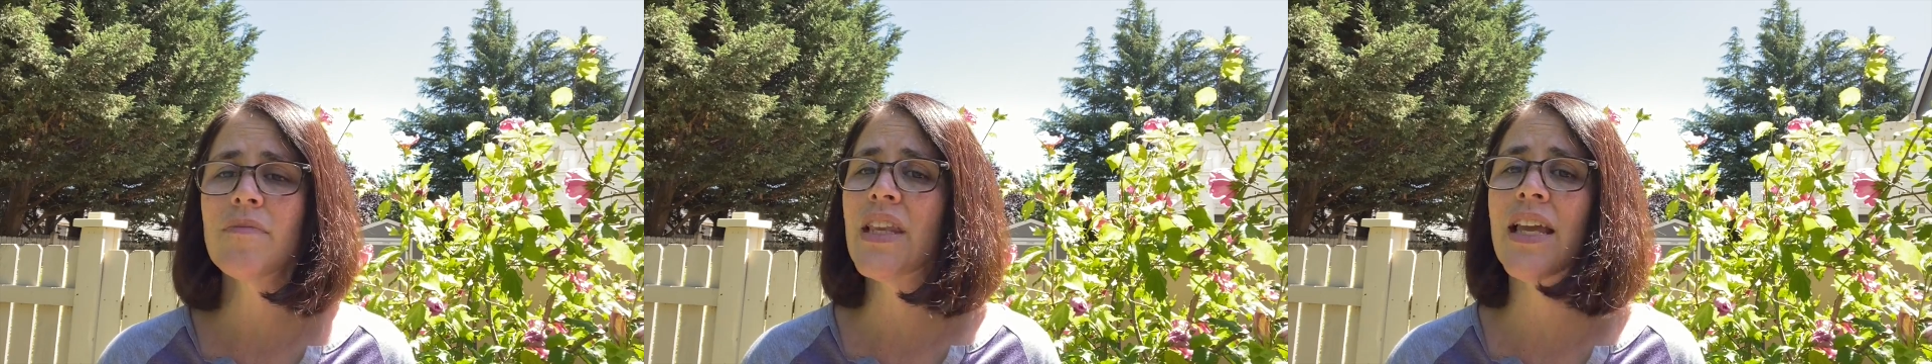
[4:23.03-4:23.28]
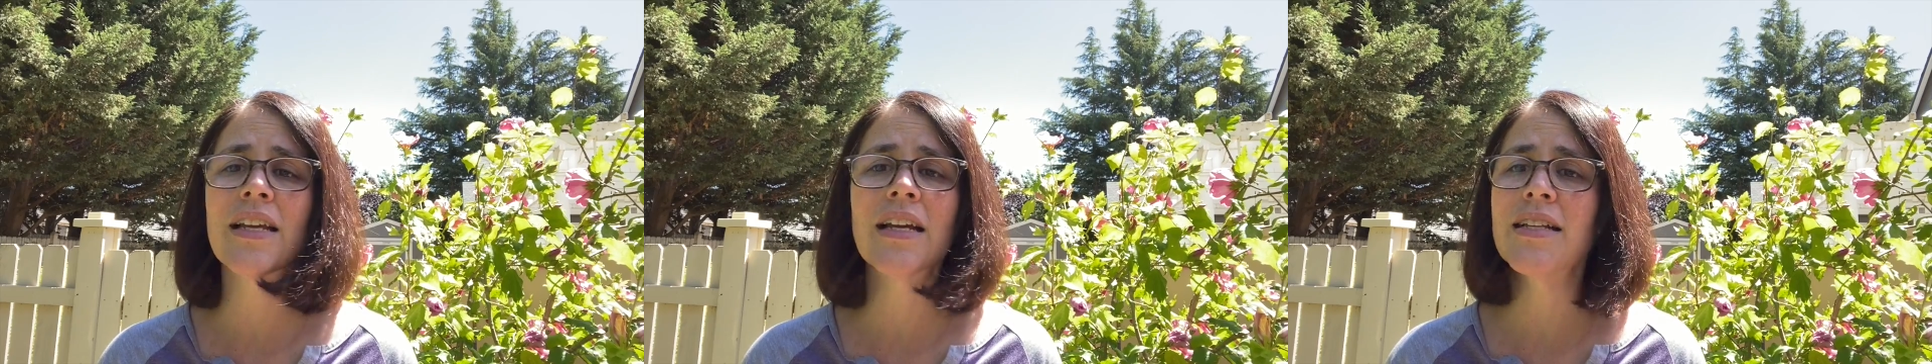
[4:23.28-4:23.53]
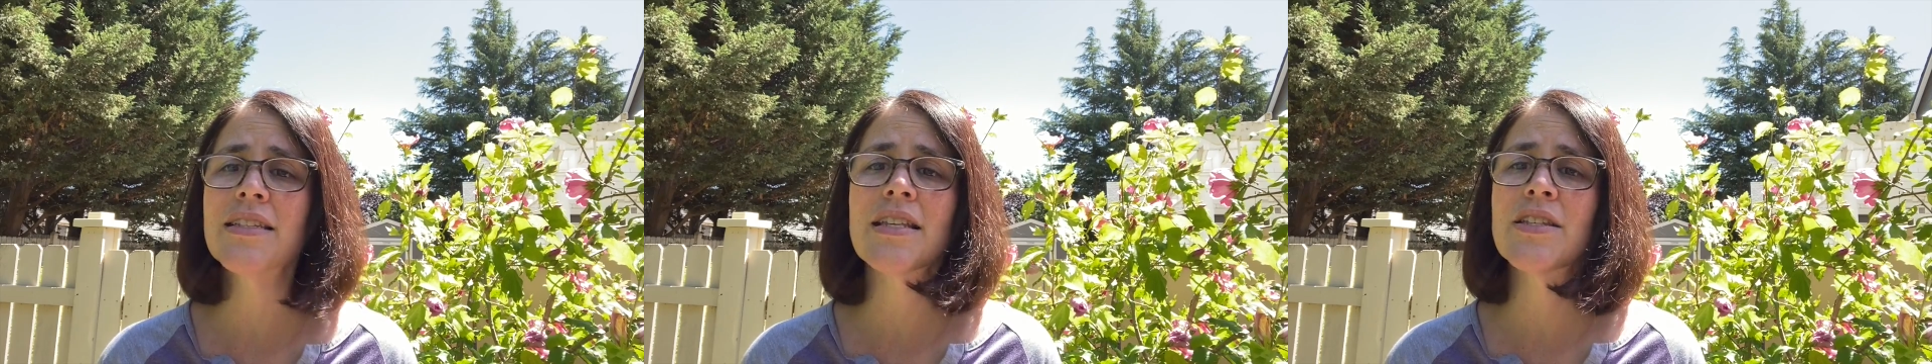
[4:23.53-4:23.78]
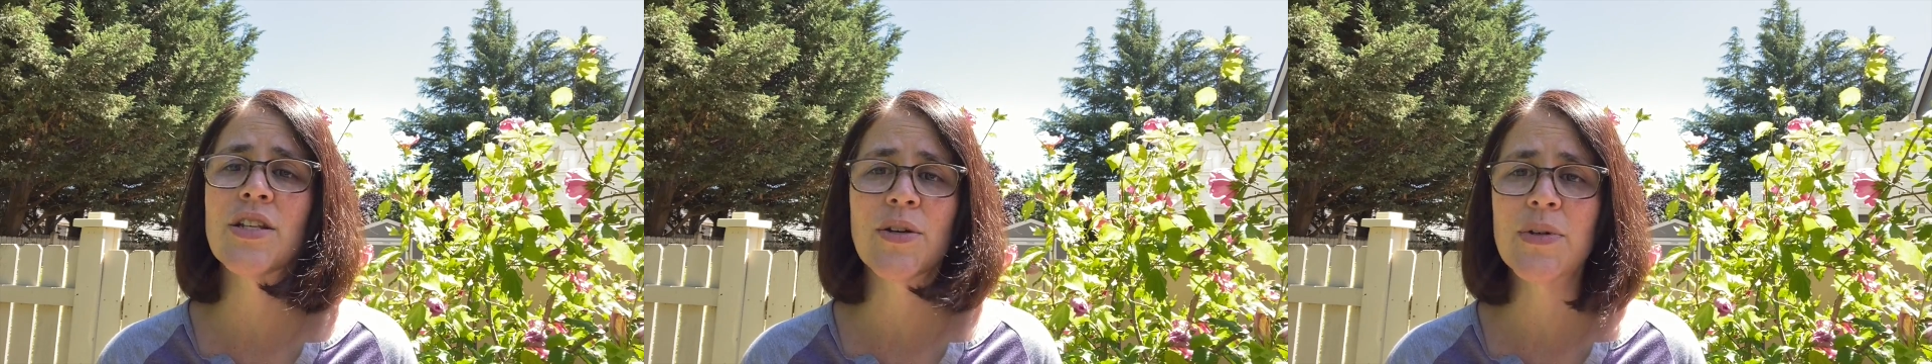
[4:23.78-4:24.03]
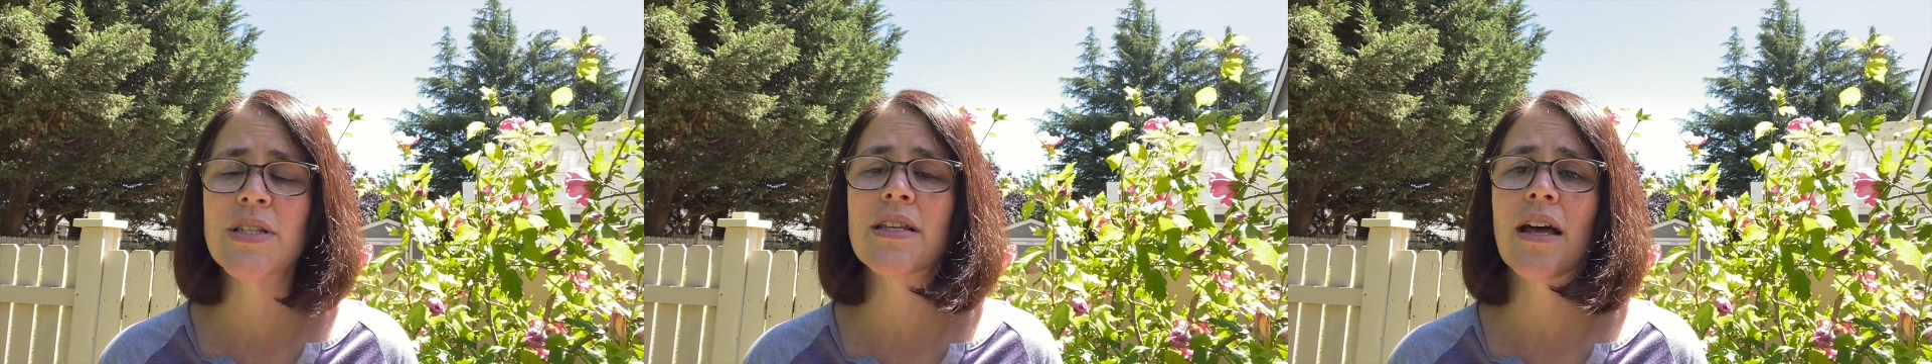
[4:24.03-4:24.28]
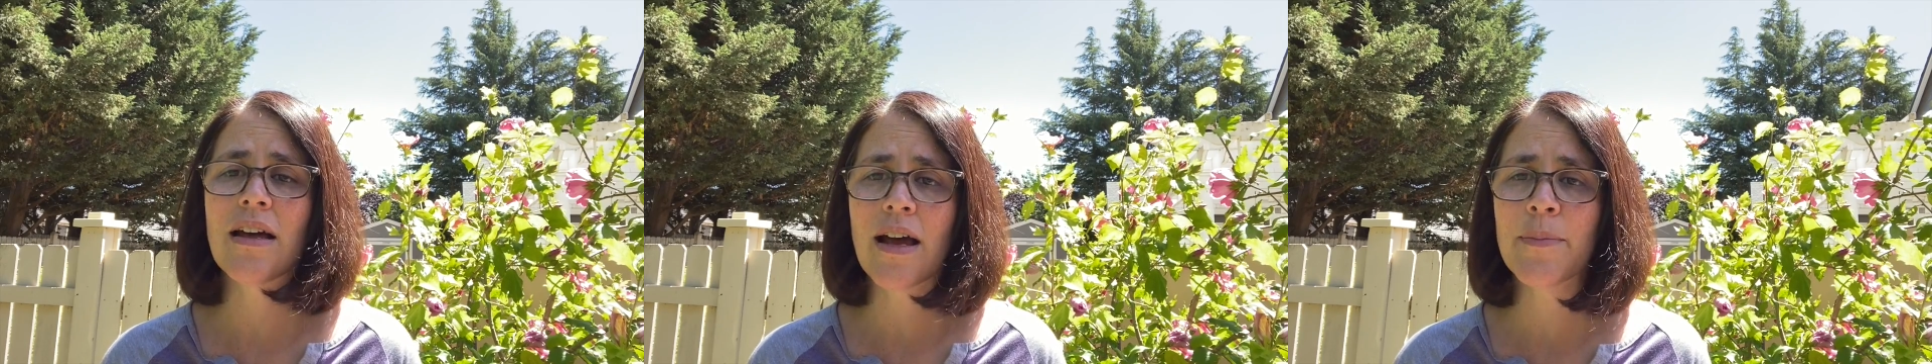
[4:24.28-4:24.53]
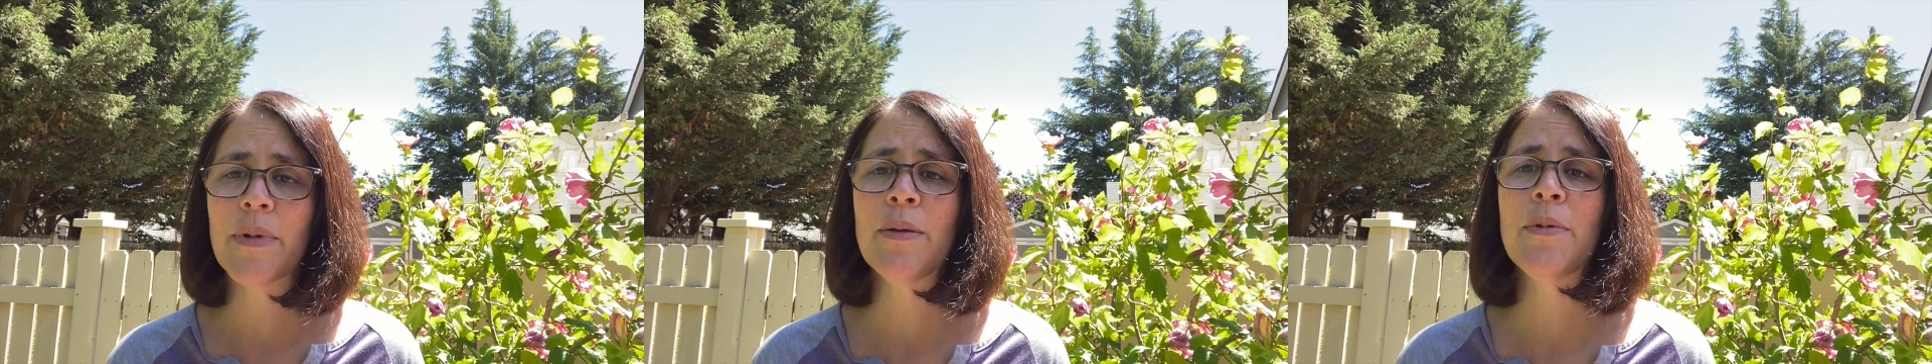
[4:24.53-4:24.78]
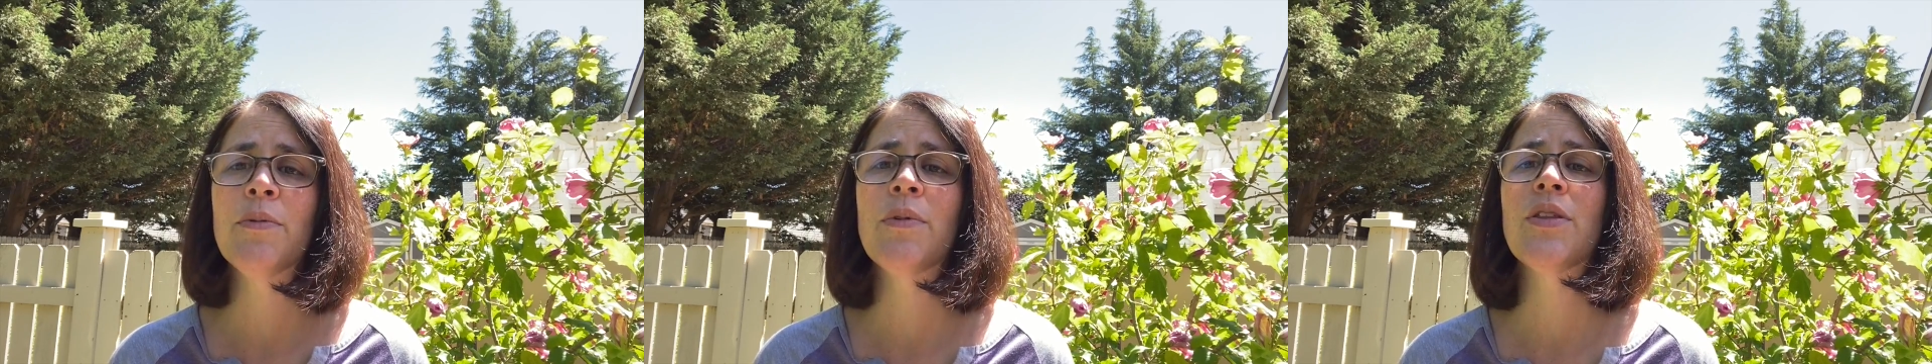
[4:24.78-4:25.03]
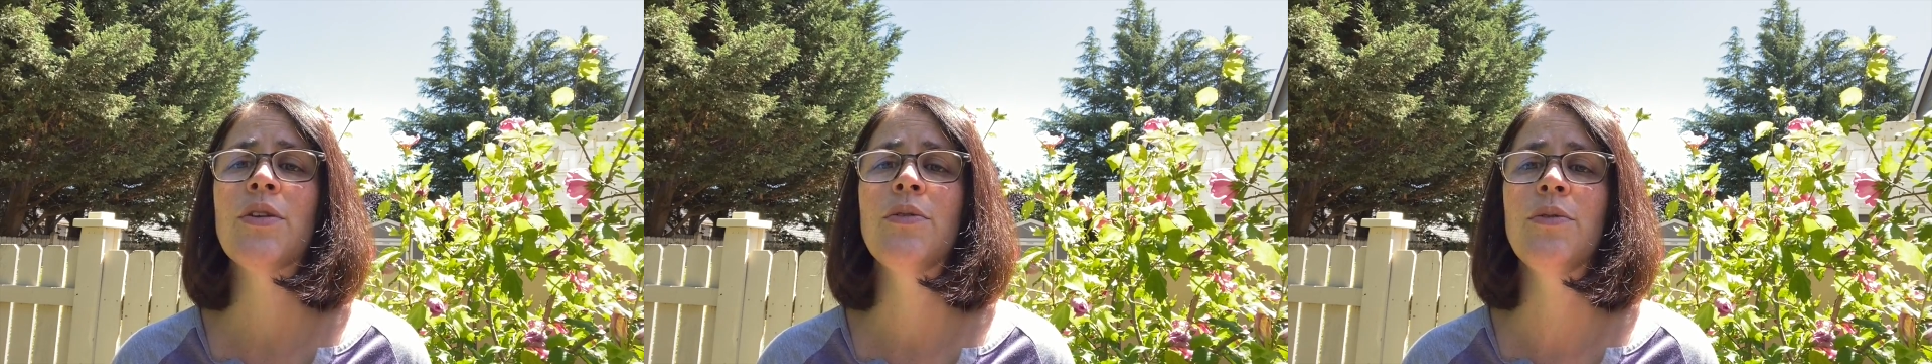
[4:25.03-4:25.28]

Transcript: And God says, no, it's not. I'm going to be with you.